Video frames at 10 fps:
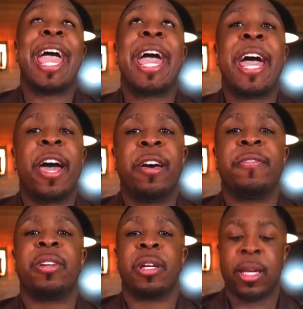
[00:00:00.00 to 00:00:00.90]

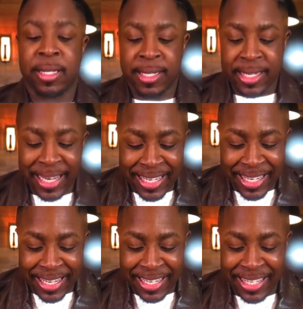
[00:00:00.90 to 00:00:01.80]
Have
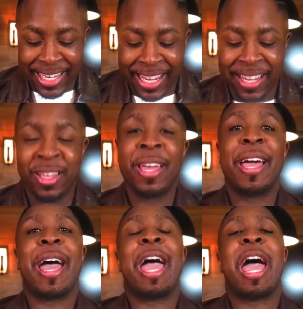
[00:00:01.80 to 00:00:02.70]
consistency.
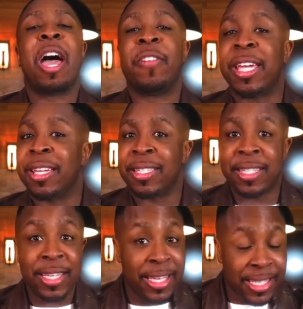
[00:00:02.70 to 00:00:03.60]
Have a
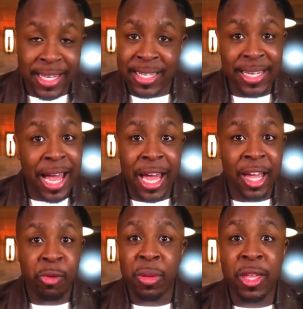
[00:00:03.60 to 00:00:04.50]
consistent
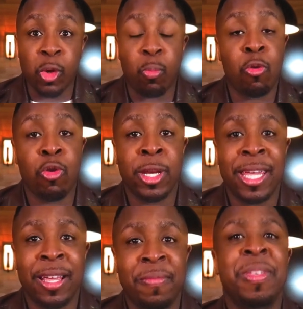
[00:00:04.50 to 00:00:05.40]
time in the
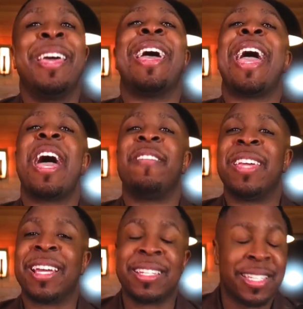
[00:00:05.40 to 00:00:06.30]
morning.
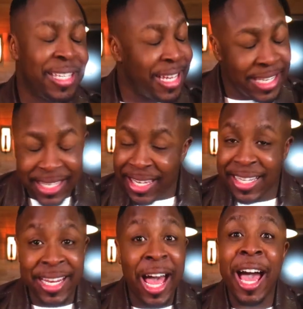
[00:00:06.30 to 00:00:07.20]
Have a
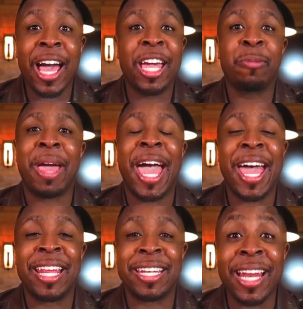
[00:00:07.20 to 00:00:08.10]
consistent time
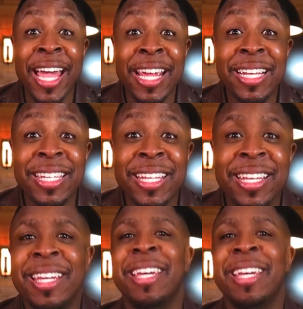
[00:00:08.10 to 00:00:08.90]
at night.